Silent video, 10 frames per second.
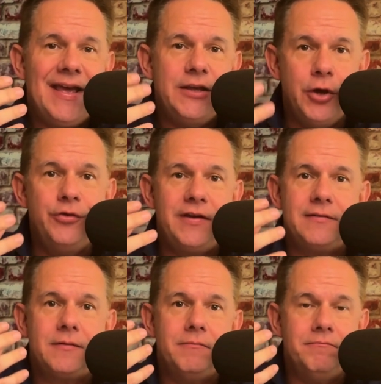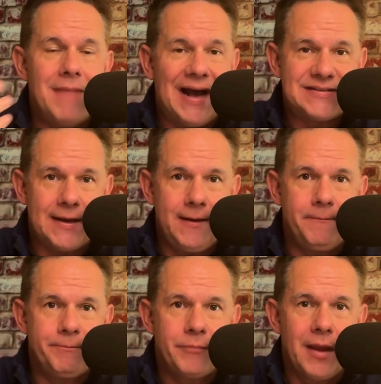uses masking,
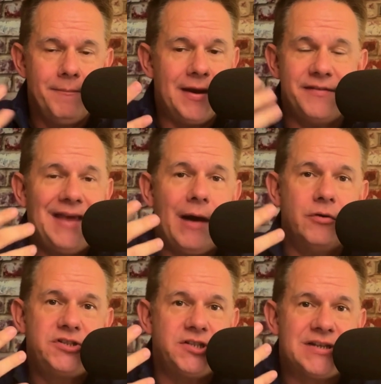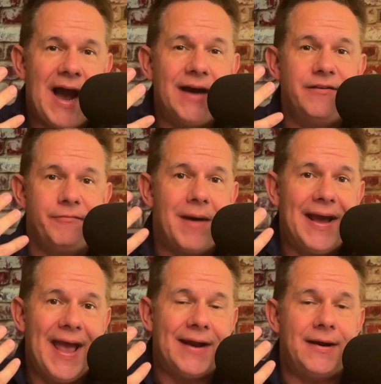because that was just kind of
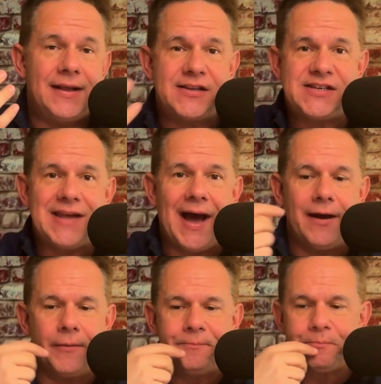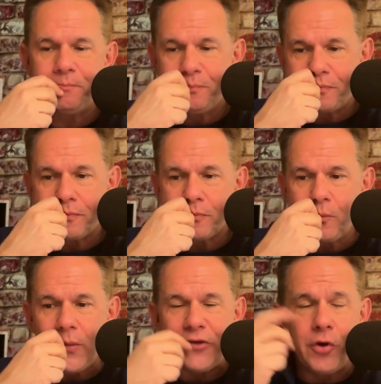my editing style.
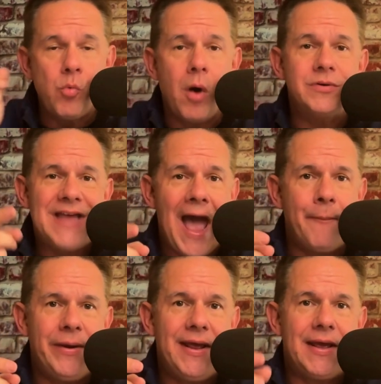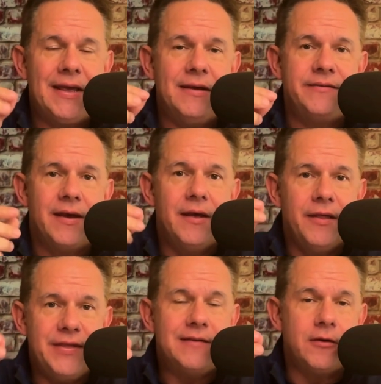So what was happening is
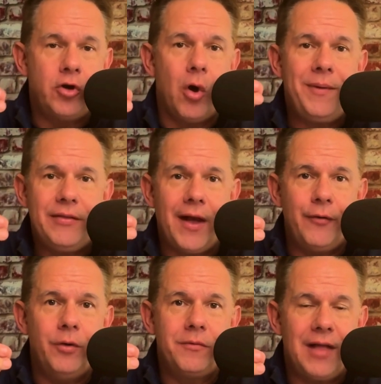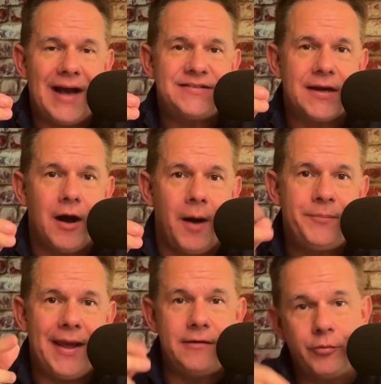these Adobe Lightroom Classic
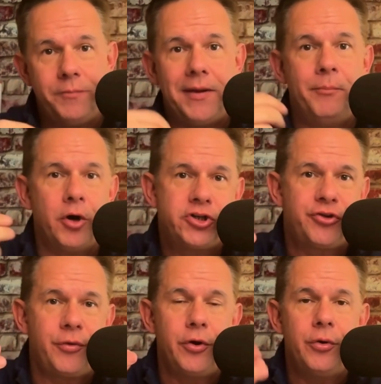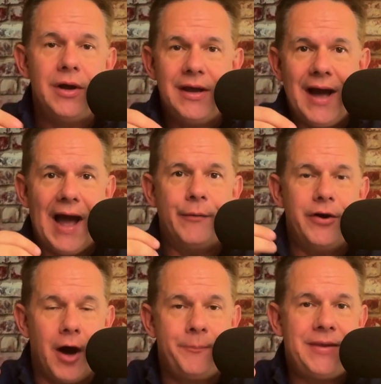updates would be pushed through. I
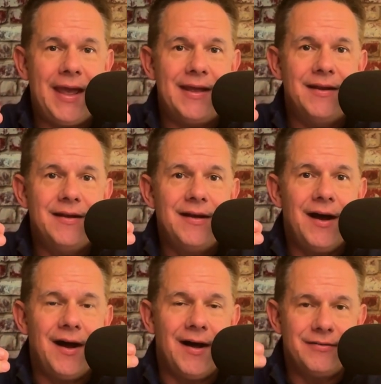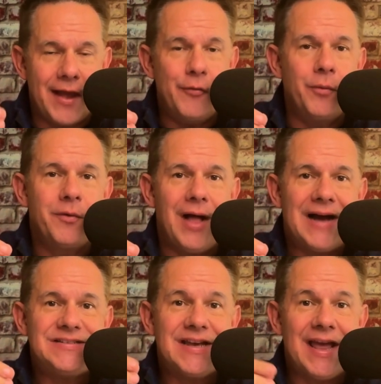would update Lightroom
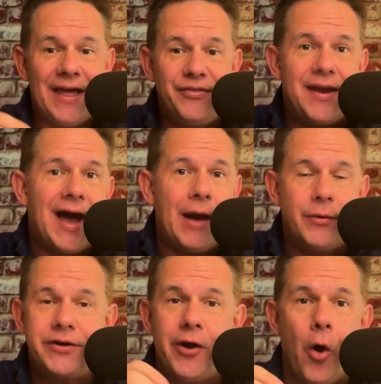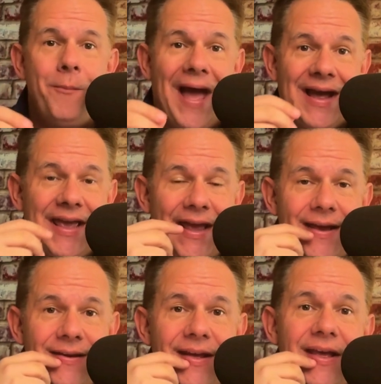Classic, and then I would go back
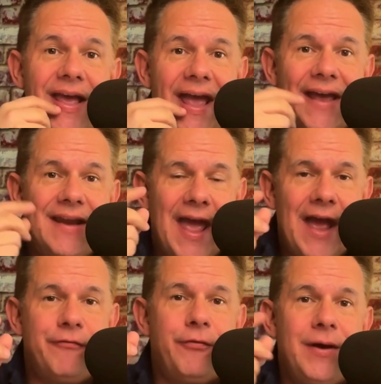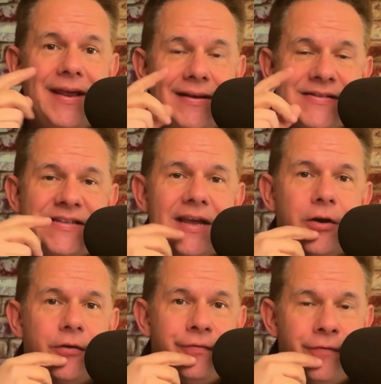in, and every
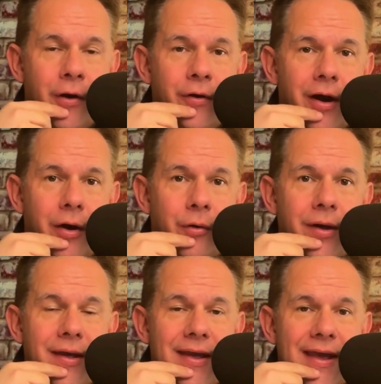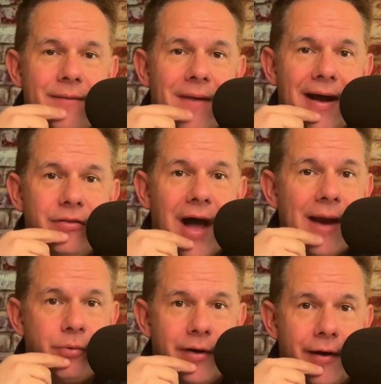single photo in my
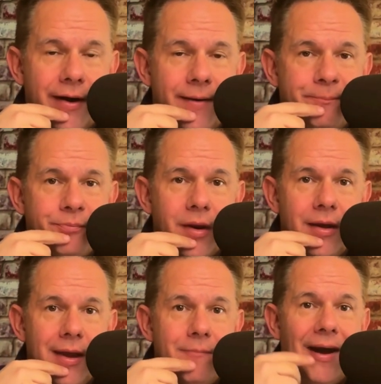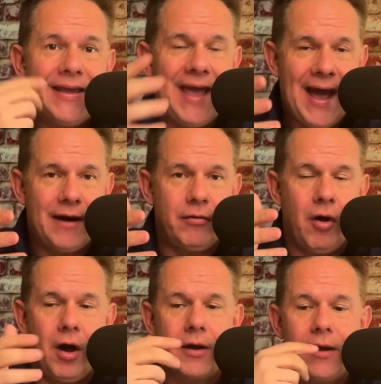library, in my
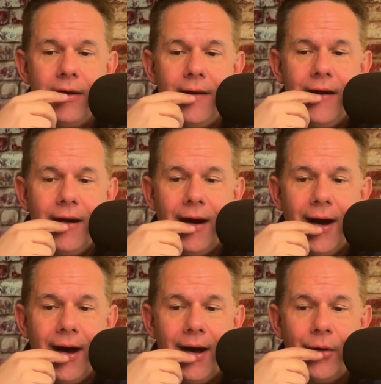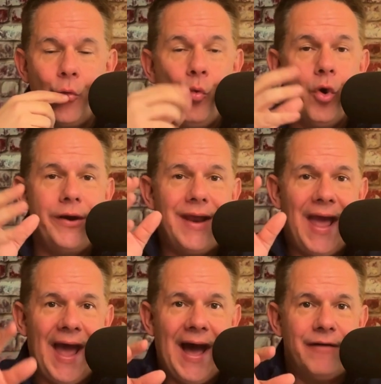catalog, would
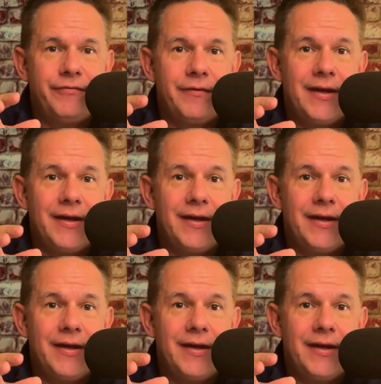have